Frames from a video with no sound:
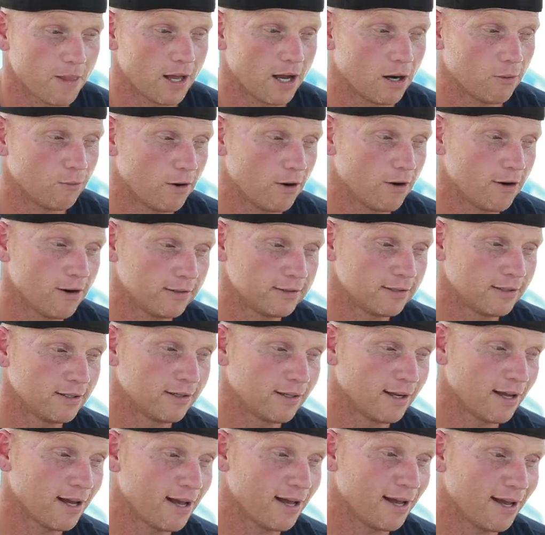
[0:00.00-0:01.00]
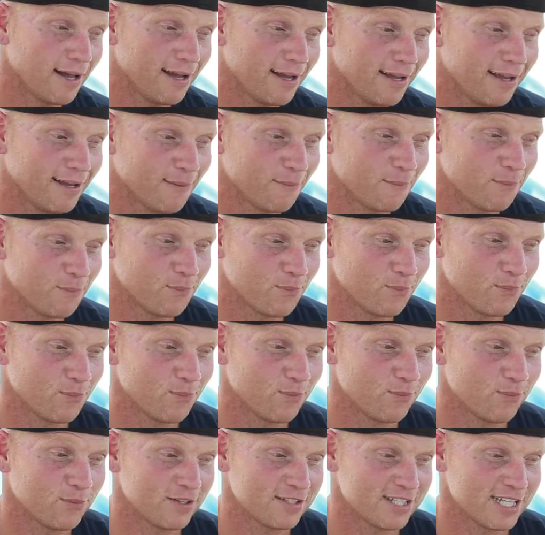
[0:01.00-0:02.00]
I rear-ended a guy
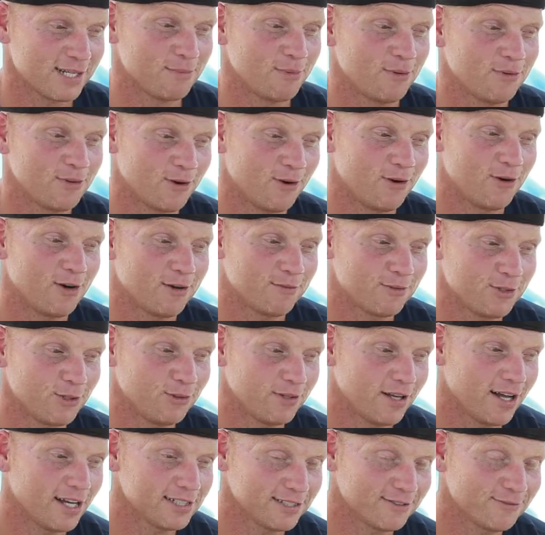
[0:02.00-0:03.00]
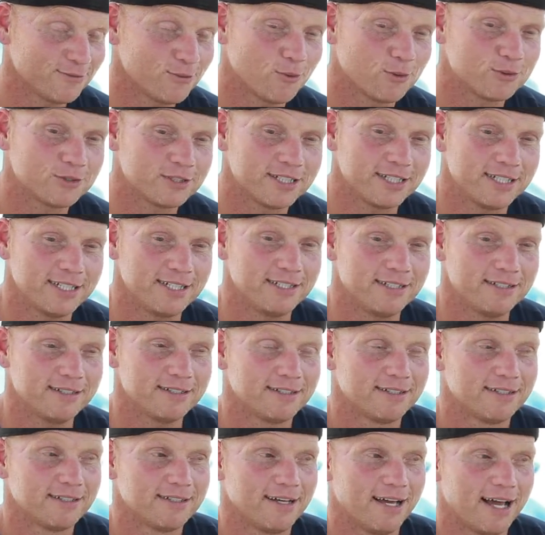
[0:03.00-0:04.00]
December 3rd of 2014